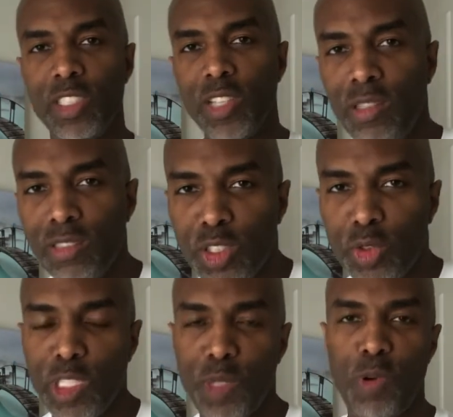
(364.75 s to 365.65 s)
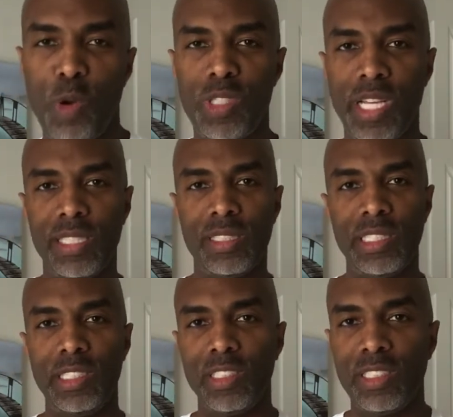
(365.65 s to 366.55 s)
You're out in the streets
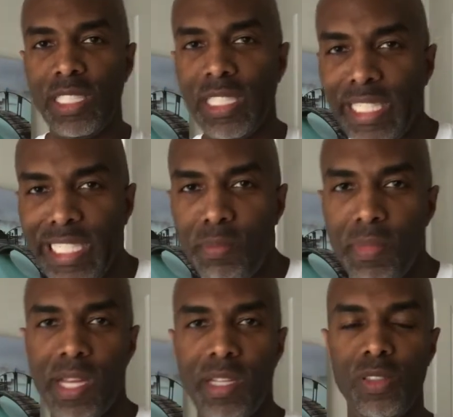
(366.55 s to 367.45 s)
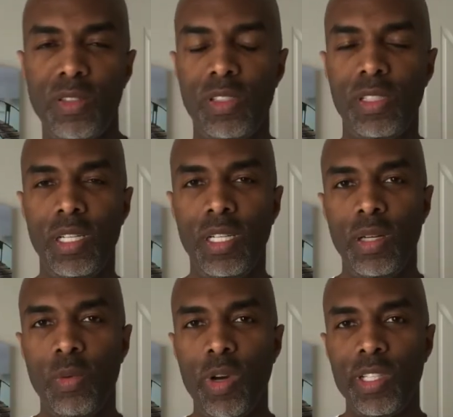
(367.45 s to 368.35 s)
protesting, you're sending emails,
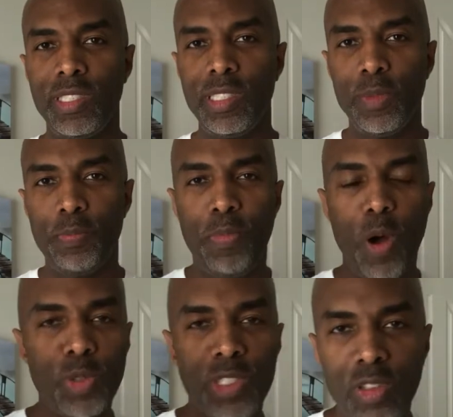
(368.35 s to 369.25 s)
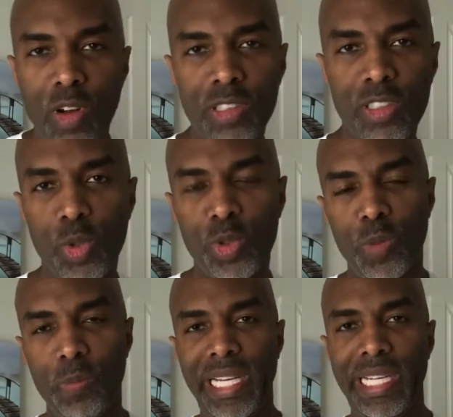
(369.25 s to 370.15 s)
whether you're posting on
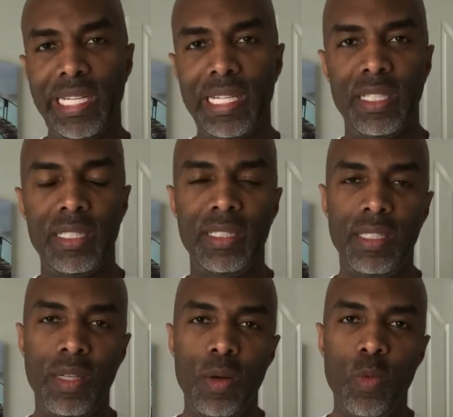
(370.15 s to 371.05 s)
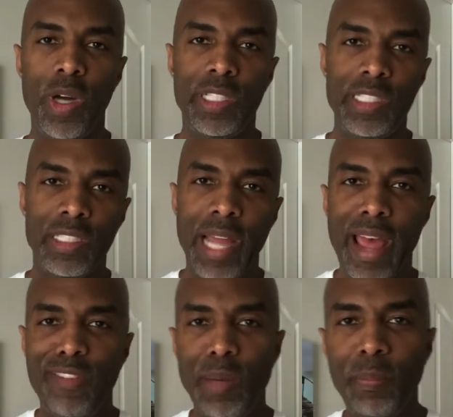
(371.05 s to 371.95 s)
social media, whether you're
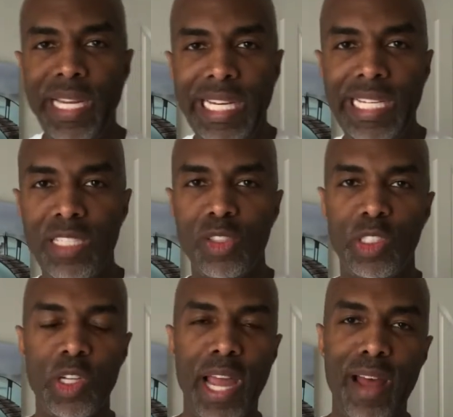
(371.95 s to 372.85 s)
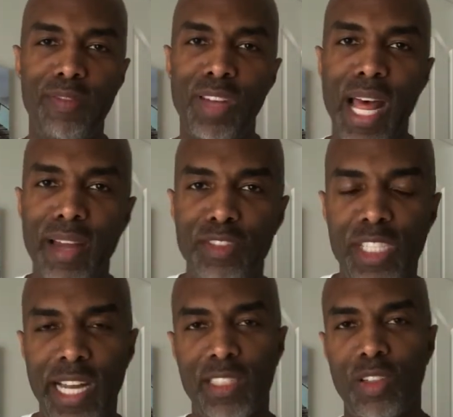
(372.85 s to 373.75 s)
having meetings or you have live
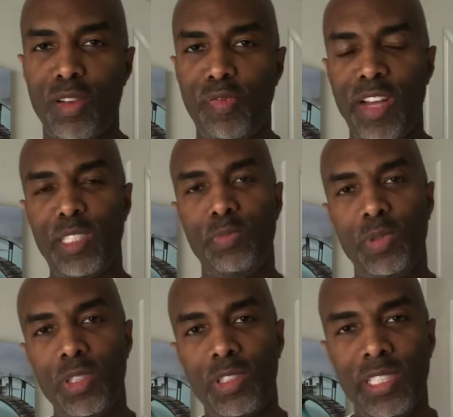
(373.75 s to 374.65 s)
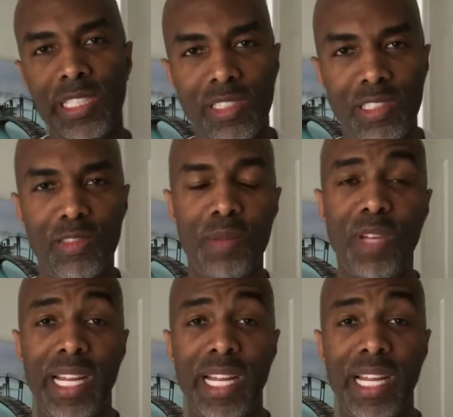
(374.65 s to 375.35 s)
chats on Facebook or Instagram.